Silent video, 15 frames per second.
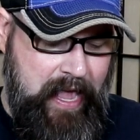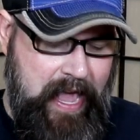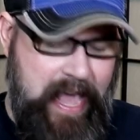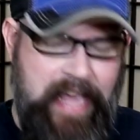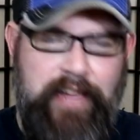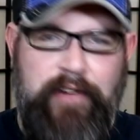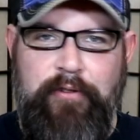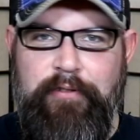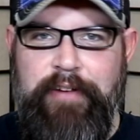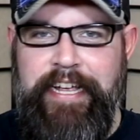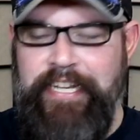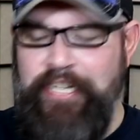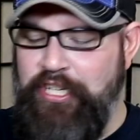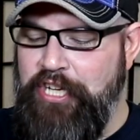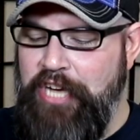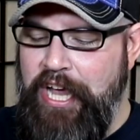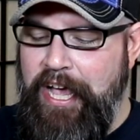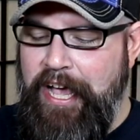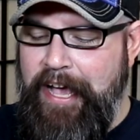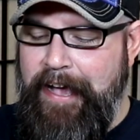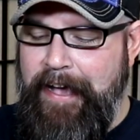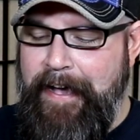Anchorage
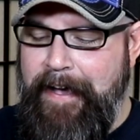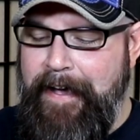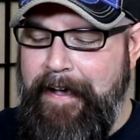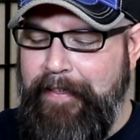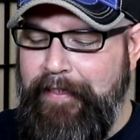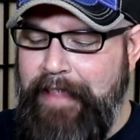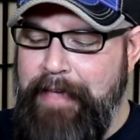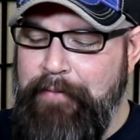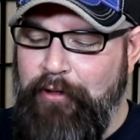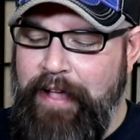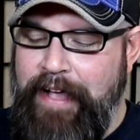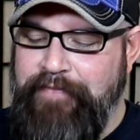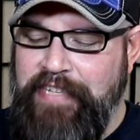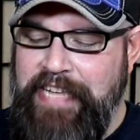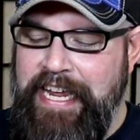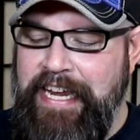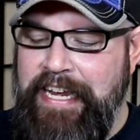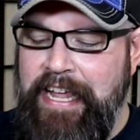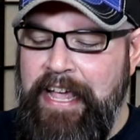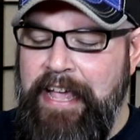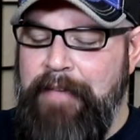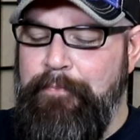label I've
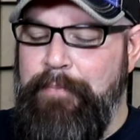seen